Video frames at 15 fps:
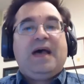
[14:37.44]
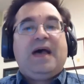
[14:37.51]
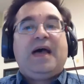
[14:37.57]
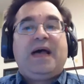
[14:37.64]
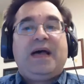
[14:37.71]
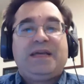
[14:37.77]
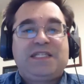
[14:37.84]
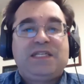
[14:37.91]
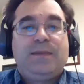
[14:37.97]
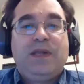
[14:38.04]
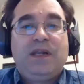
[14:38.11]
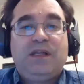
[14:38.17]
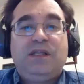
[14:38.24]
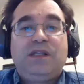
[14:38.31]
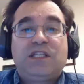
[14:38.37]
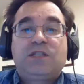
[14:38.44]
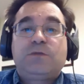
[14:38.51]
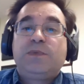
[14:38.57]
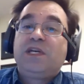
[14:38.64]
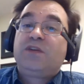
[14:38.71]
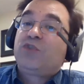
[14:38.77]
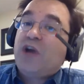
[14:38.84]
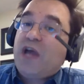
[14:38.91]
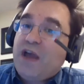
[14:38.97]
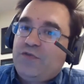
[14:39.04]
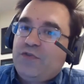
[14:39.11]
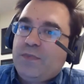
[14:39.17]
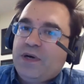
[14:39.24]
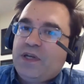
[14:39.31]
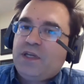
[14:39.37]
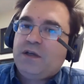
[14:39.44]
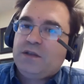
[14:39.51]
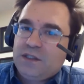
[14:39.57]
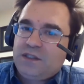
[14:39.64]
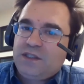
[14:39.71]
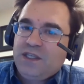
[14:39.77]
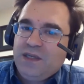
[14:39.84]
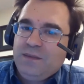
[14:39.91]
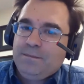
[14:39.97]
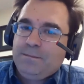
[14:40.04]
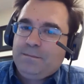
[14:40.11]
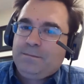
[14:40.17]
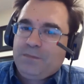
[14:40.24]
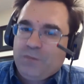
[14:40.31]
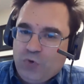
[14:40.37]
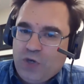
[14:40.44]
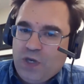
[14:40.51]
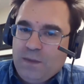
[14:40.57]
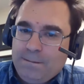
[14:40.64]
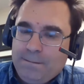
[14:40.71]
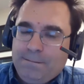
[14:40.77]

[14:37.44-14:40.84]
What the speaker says: has the ability to speak for everybody on the team. Okay.